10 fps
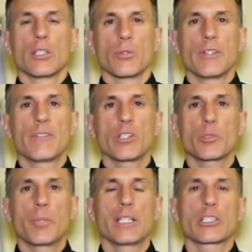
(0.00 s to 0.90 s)
The
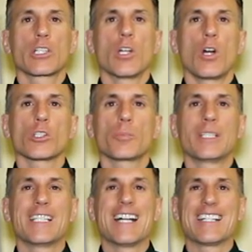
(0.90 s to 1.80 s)
reverse pitch can also
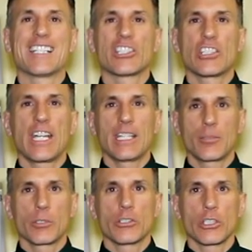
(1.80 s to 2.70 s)
be done in a
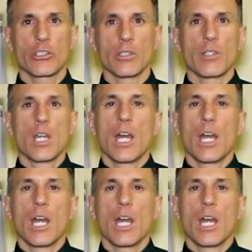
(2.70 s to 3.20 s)
standing position.